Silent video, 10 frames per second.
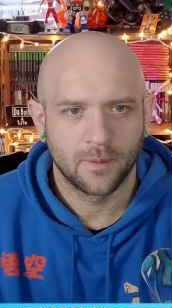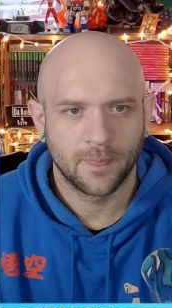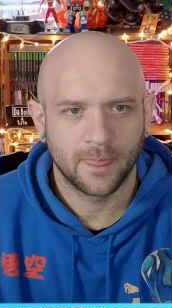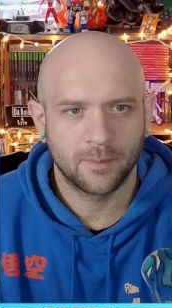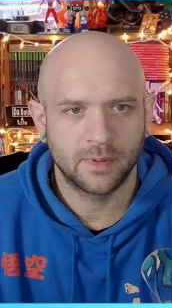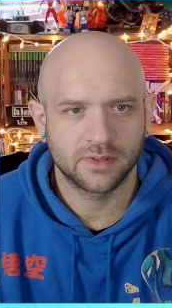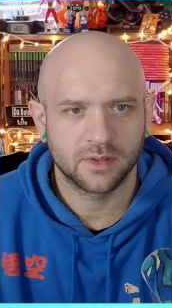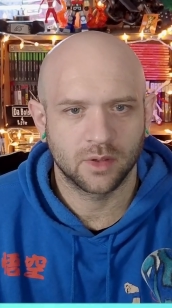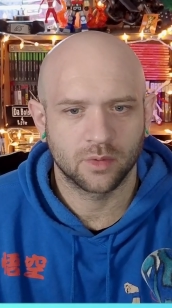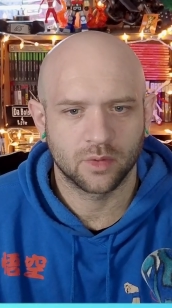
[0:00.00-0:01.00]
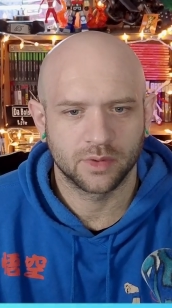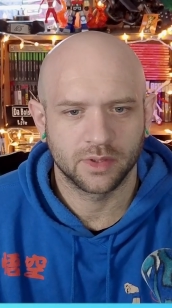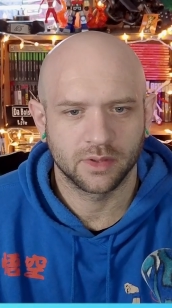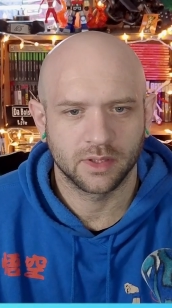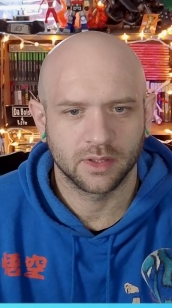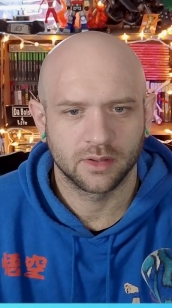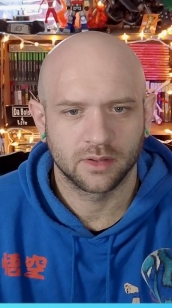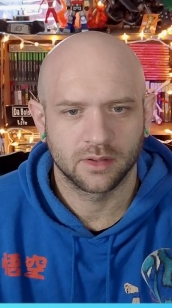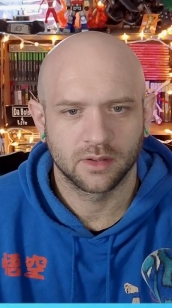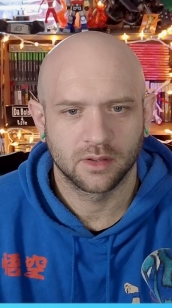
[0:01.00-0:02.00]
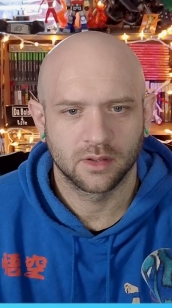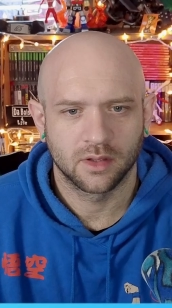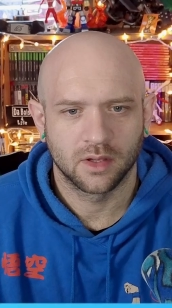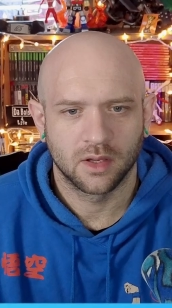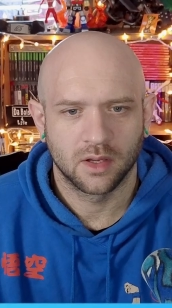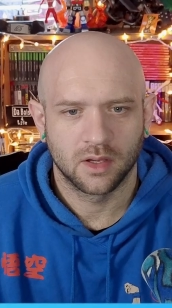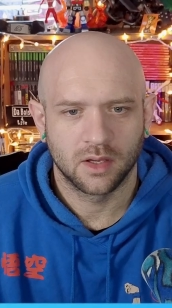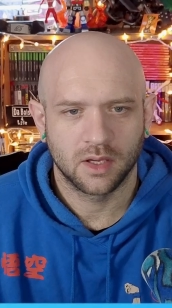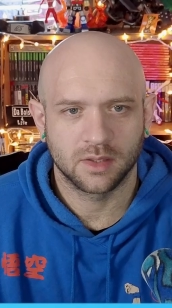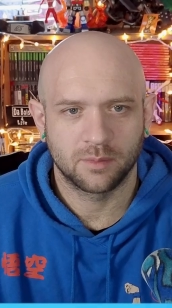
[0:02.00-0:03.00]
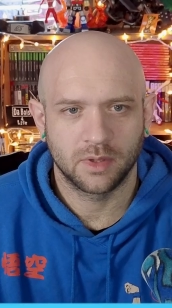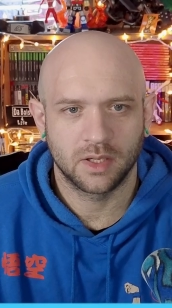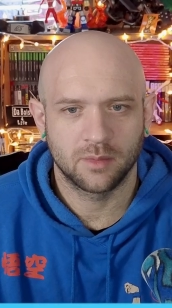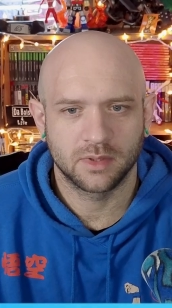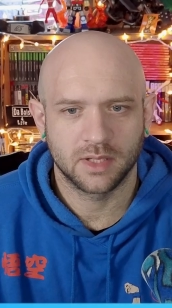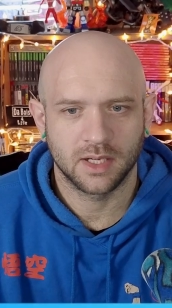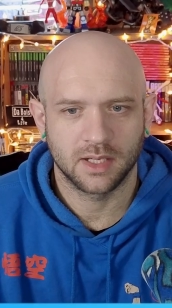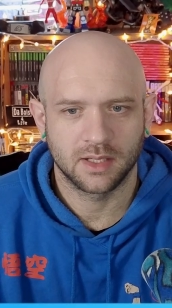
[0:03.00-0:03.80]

A bit slower, Cordelia. It's a bit imitating.